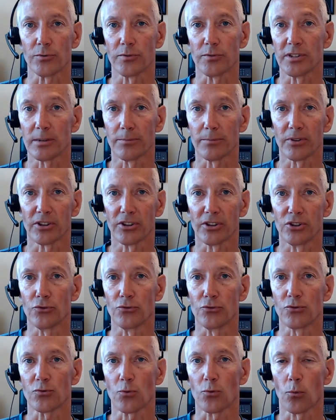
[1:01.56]
we typically
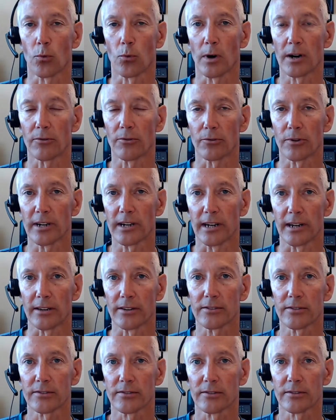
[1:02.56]
use one
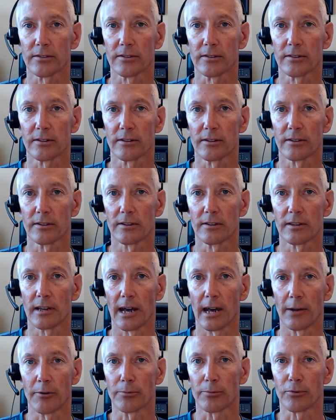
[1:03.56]
rate
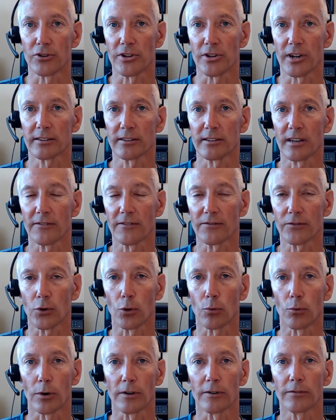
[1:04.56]
and we project that
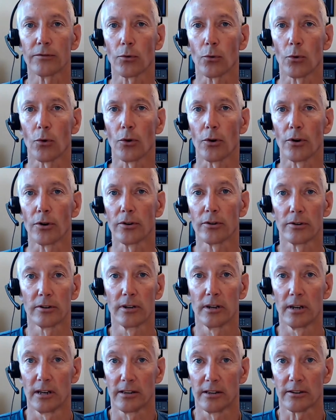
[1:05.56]
forward for
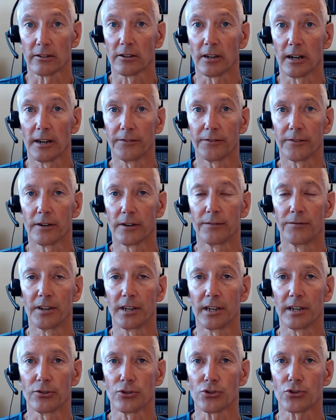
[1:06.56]
the life of
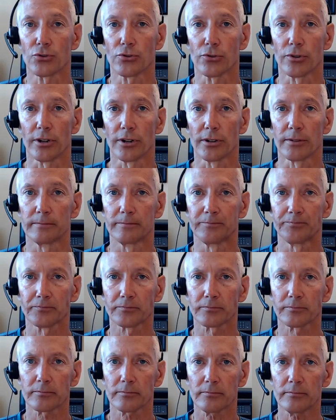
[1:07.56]
the insured.
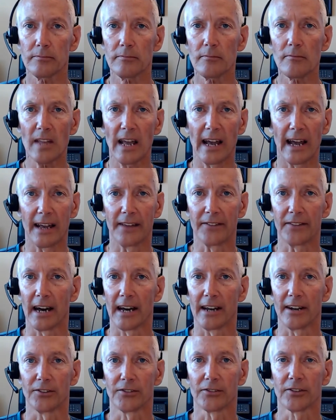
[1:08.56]
And
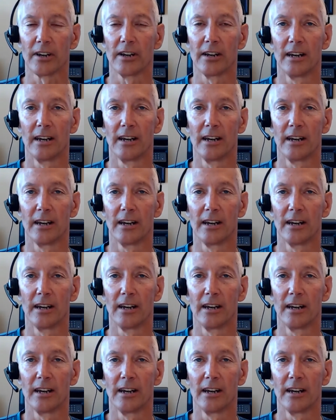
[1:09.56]
that is